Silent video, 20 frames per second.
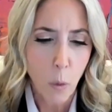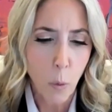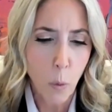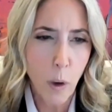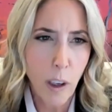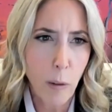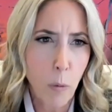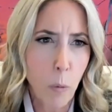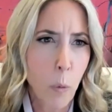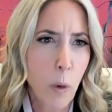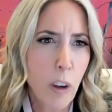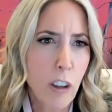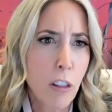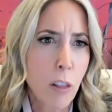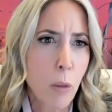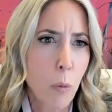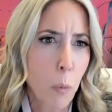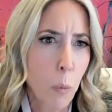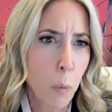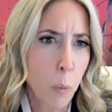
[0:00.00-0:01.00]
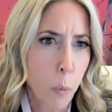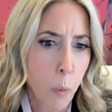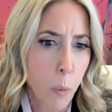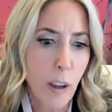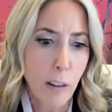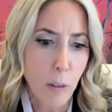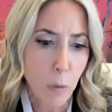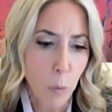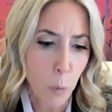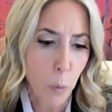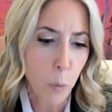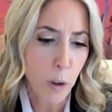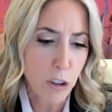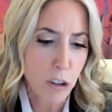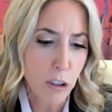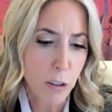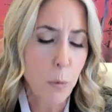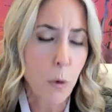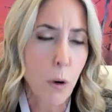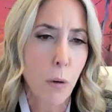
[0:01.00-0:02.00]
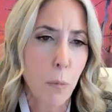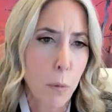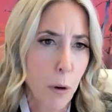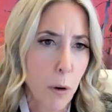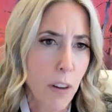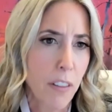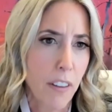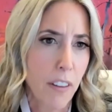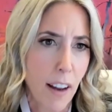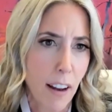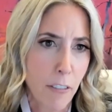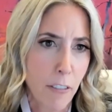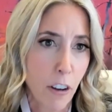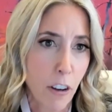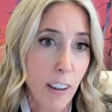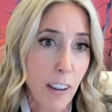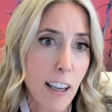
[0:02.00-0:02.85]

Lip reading: which is more important than ever,